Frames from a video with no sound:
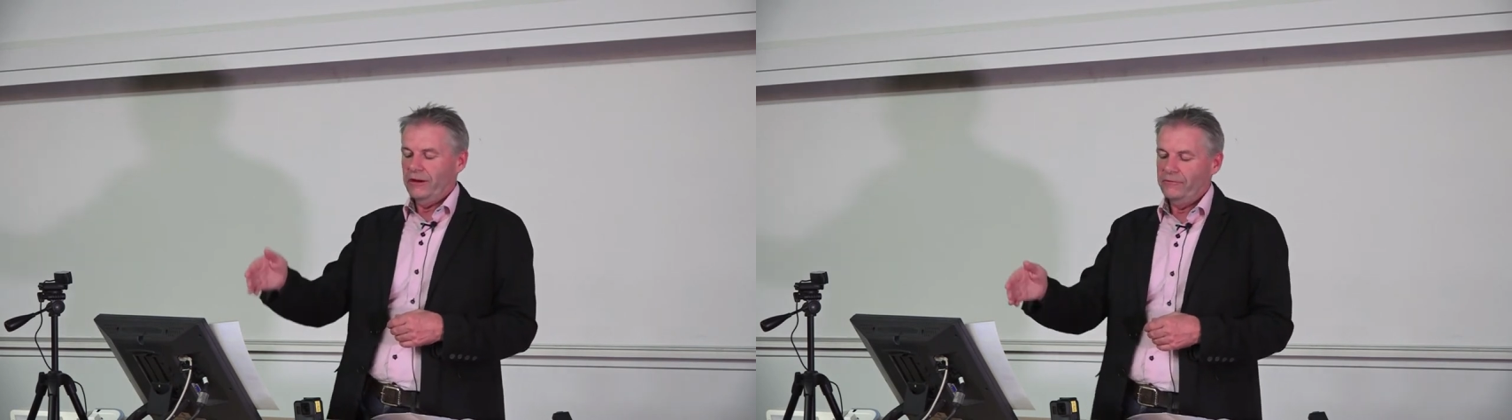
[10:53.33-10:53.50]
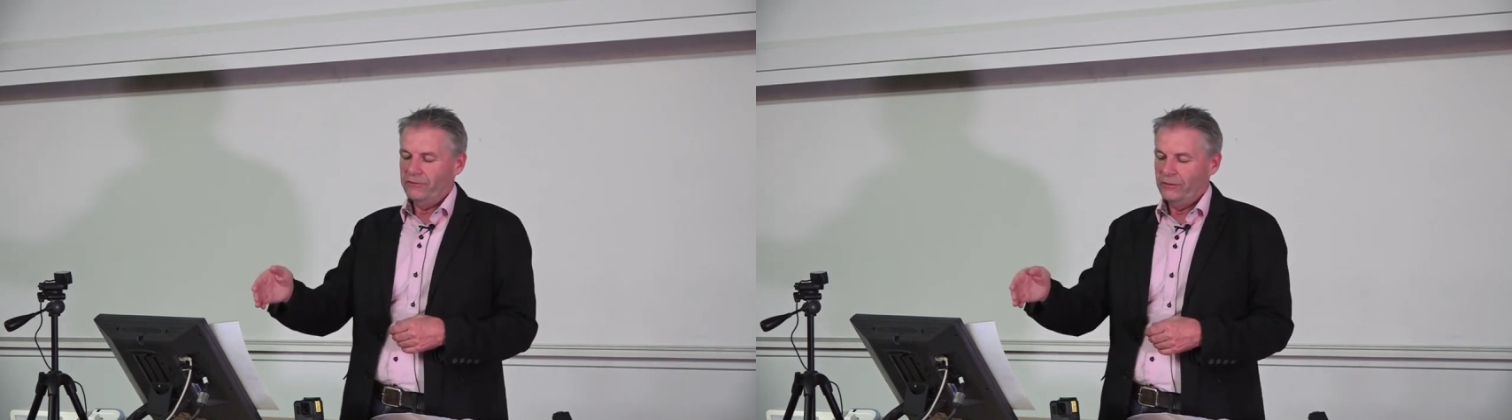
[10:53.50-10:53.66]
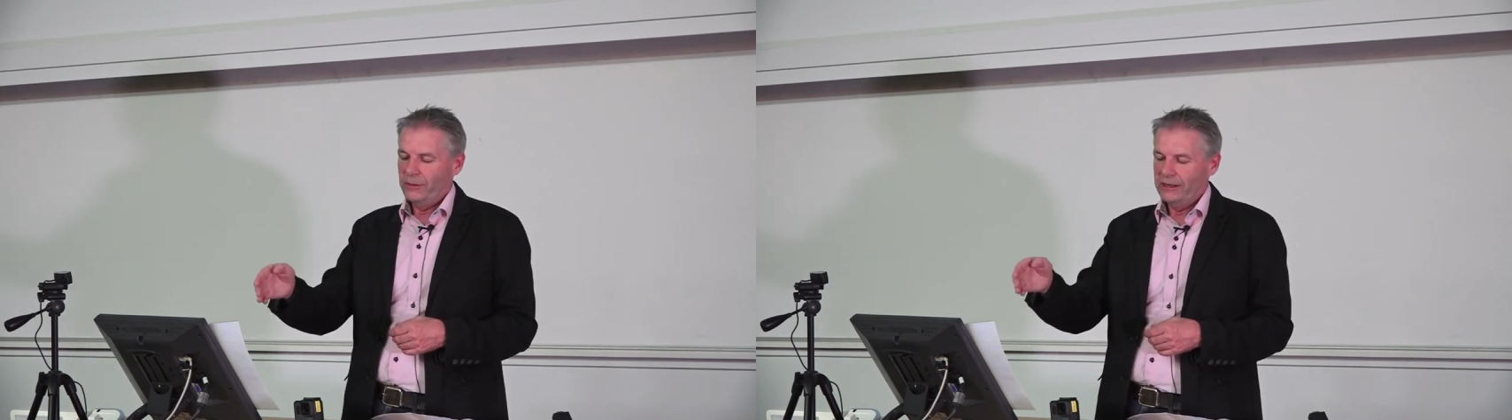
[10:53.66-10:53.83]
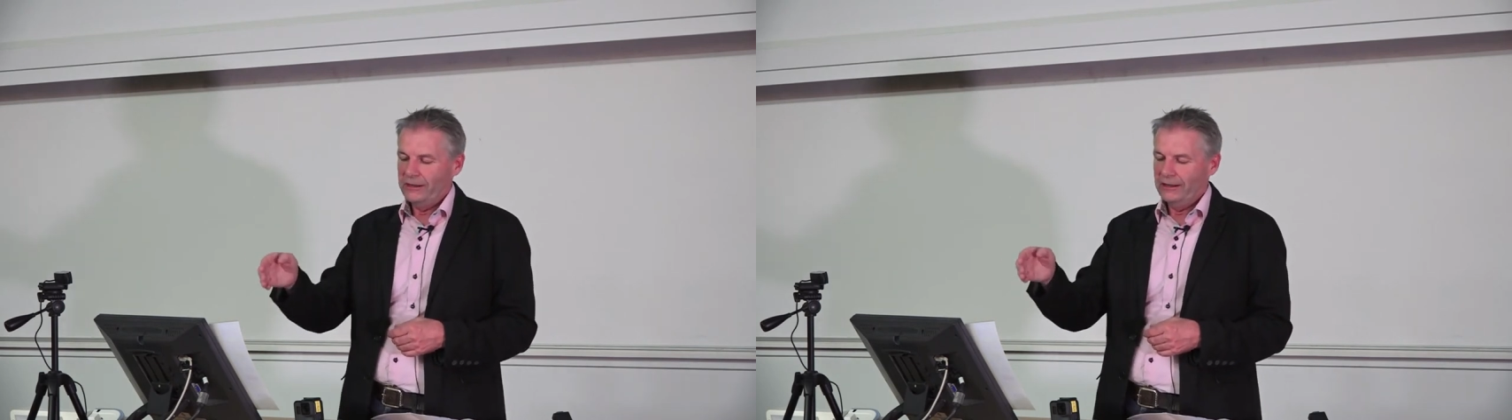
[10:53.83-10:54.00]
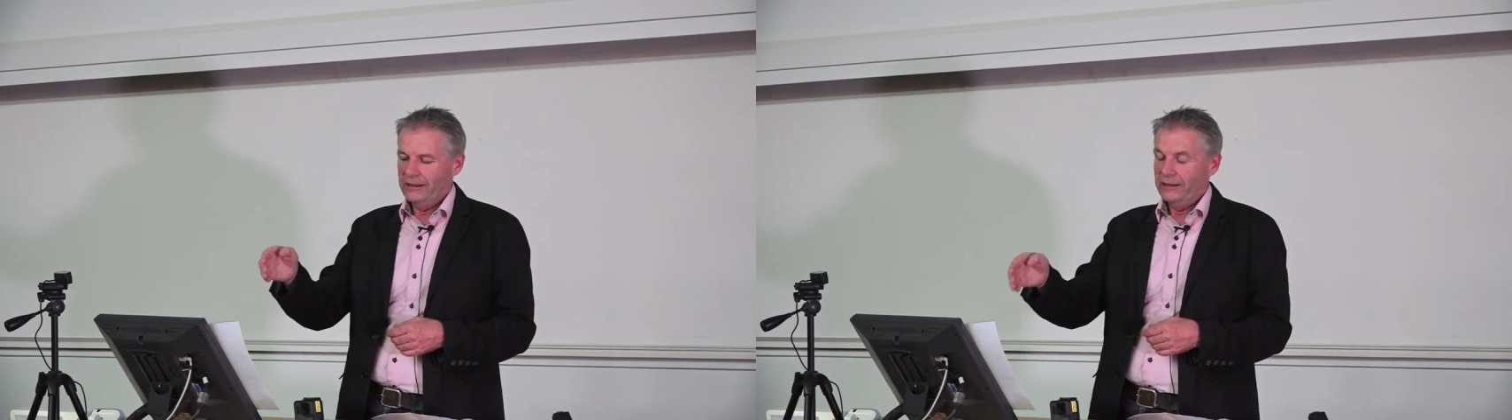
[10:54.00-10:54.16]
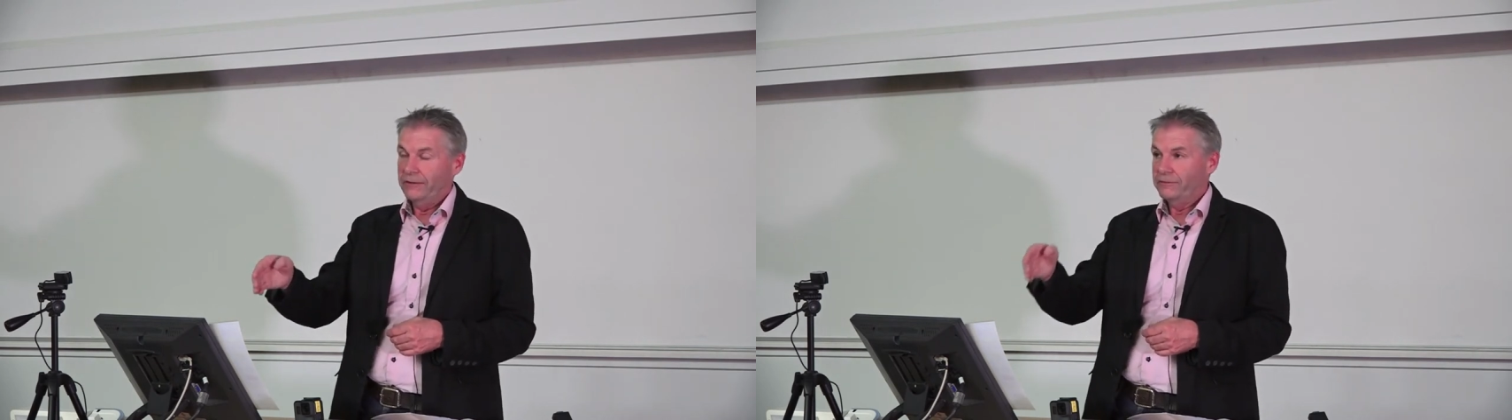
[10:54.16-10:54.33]
from a,
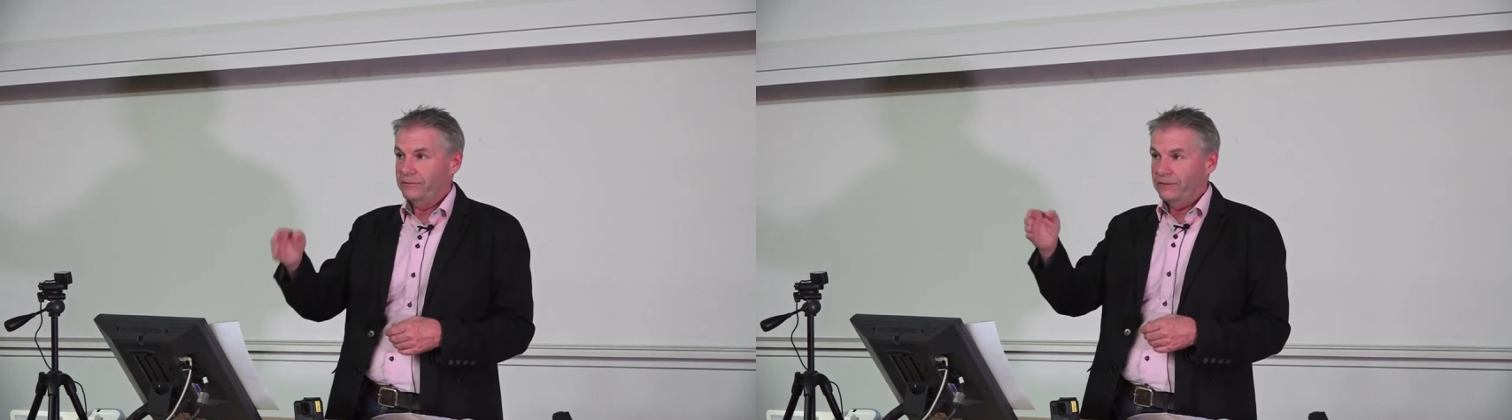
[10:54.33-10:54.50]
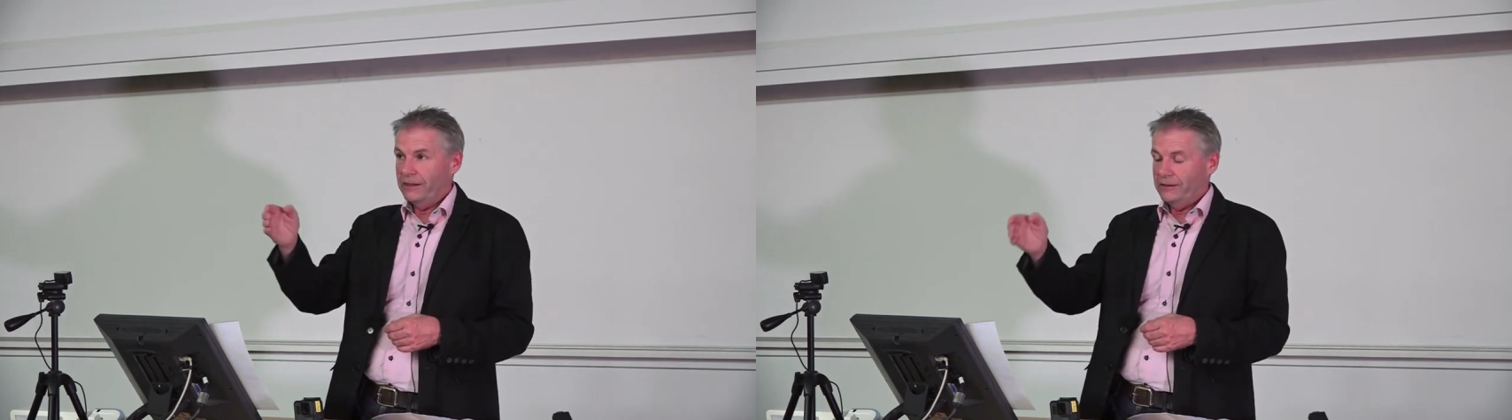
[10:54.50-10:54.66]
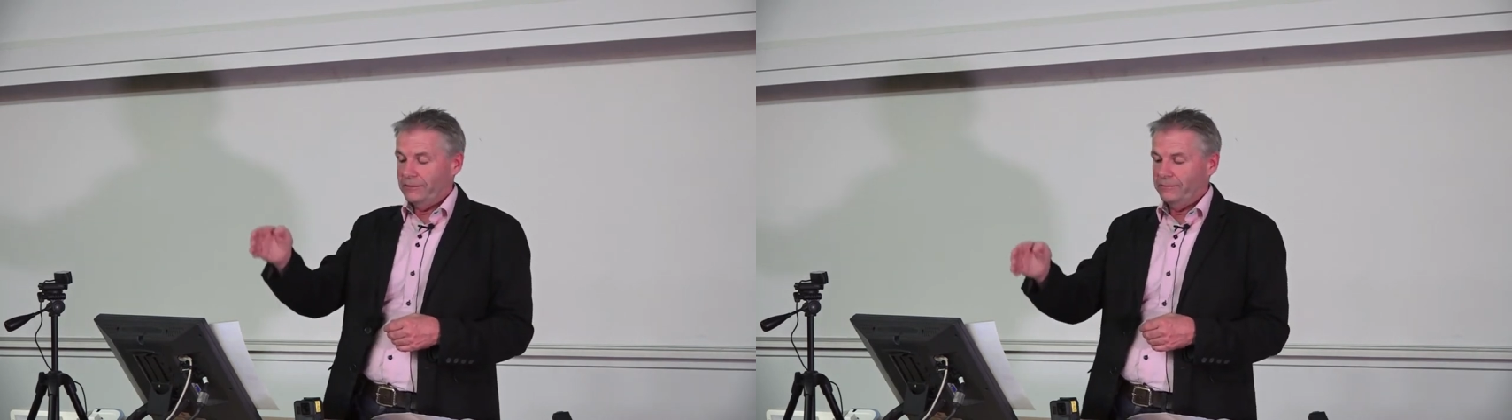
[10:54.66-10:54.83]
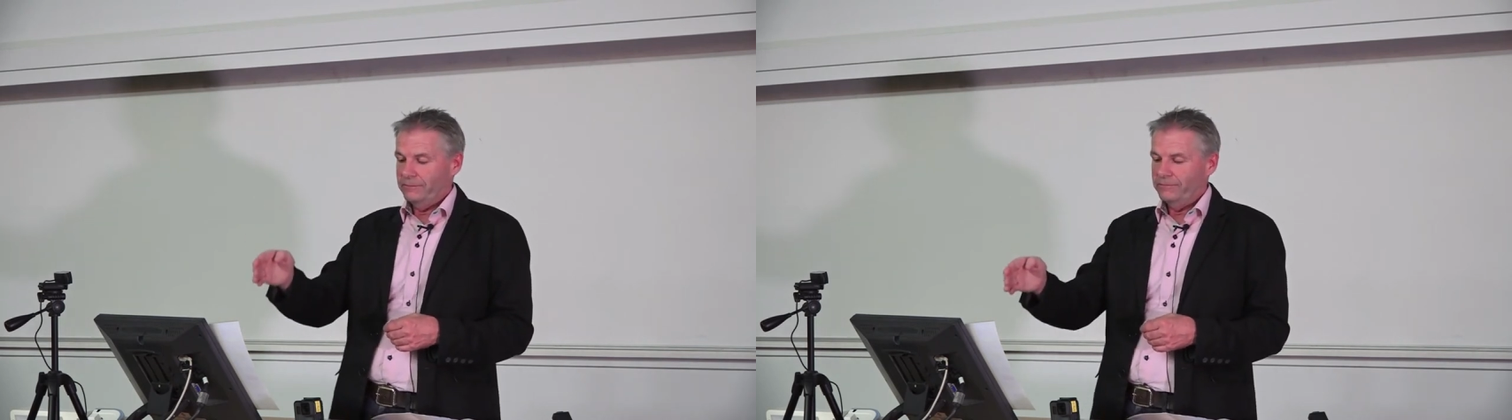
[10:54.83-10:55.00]
a, if, a,